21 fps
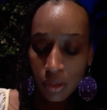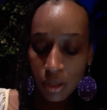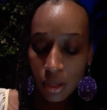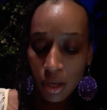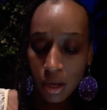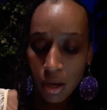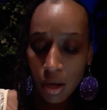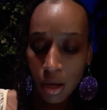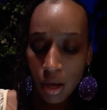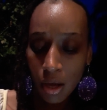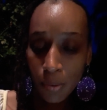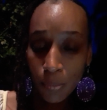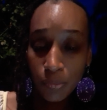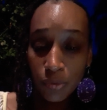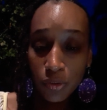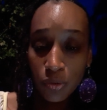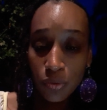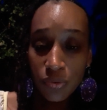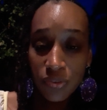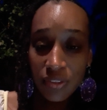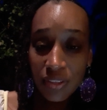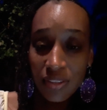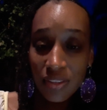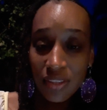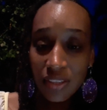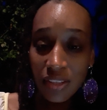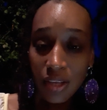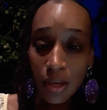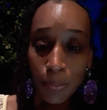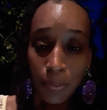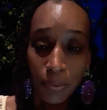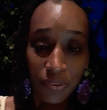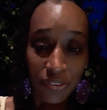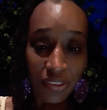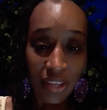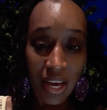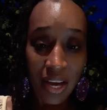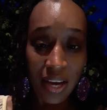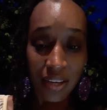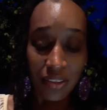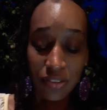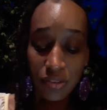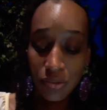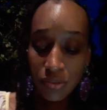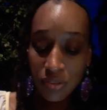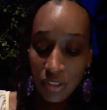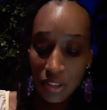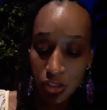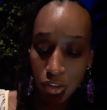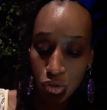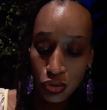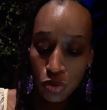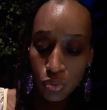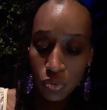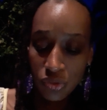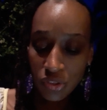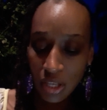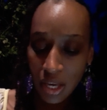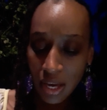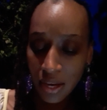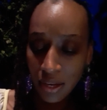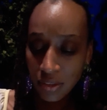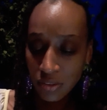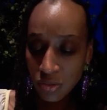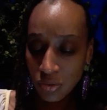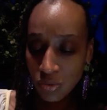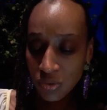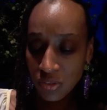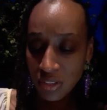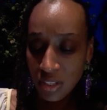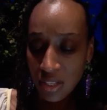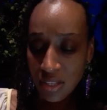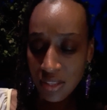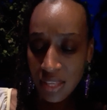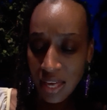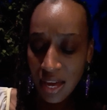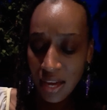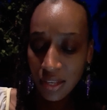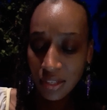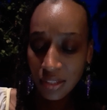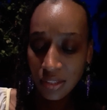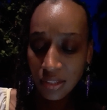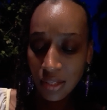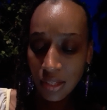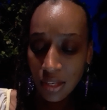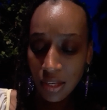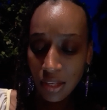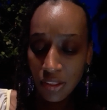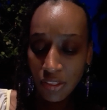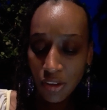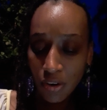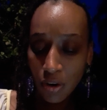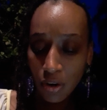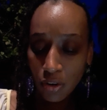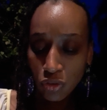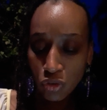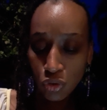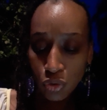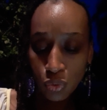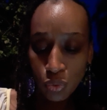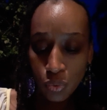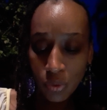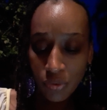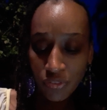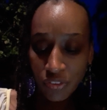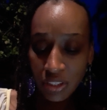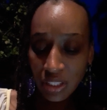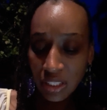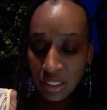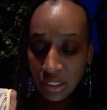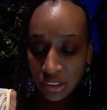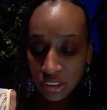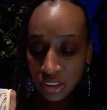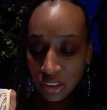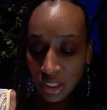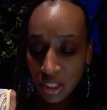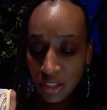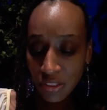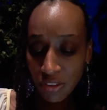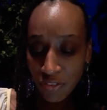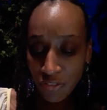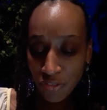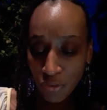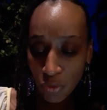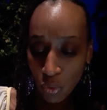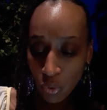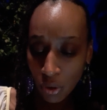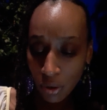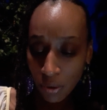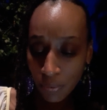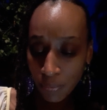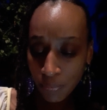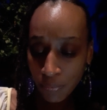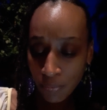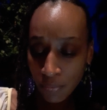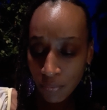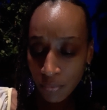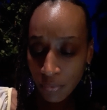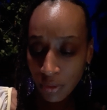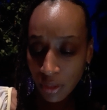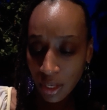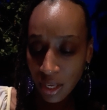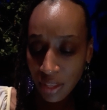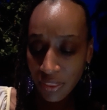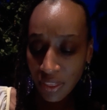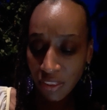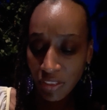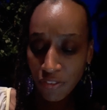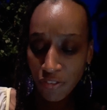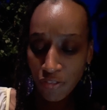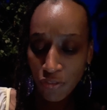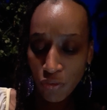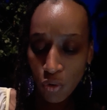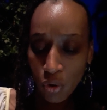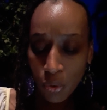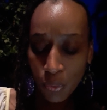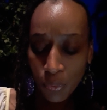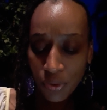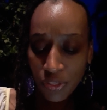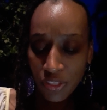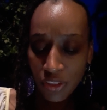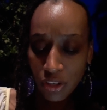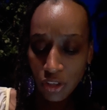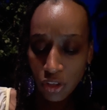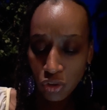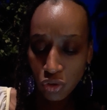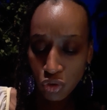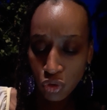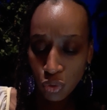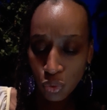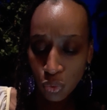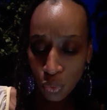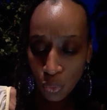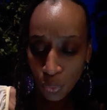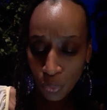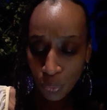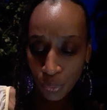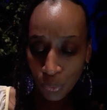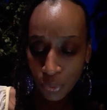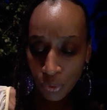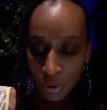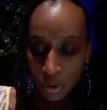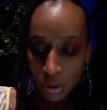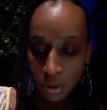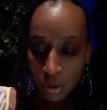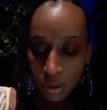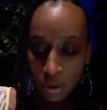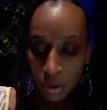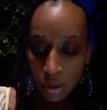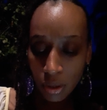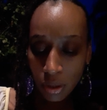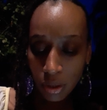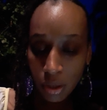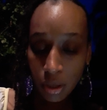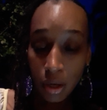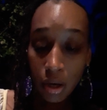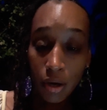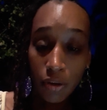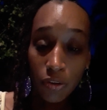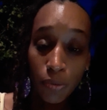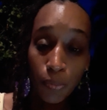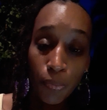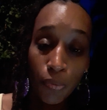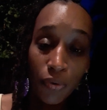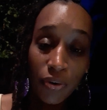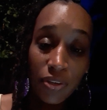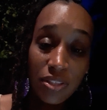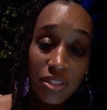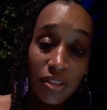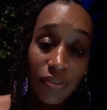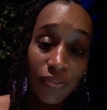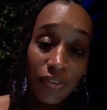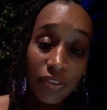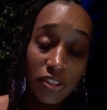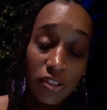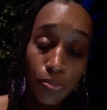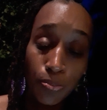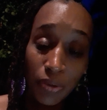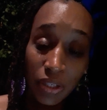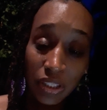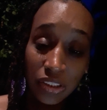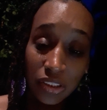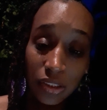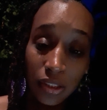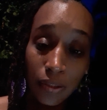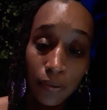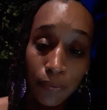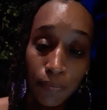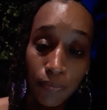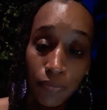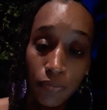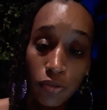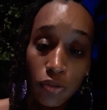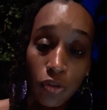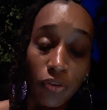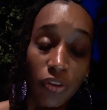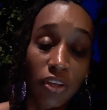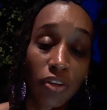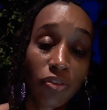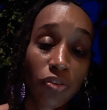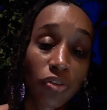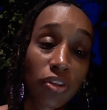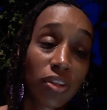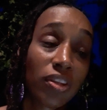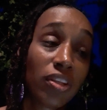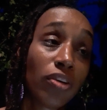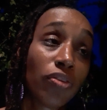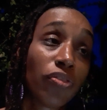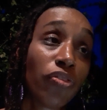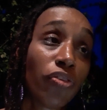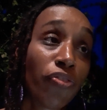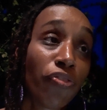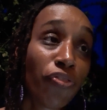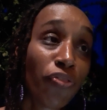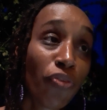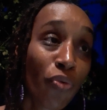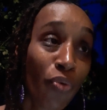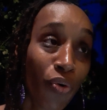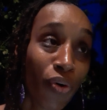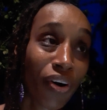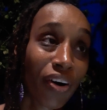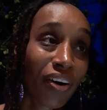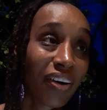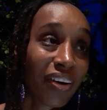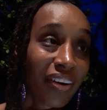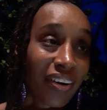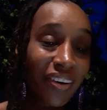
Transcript: you see the double sides, you see the 2 sides, you see that there are 2 of each in the 4, and that the 4 within the 2 are the points of expression. So there's the 4,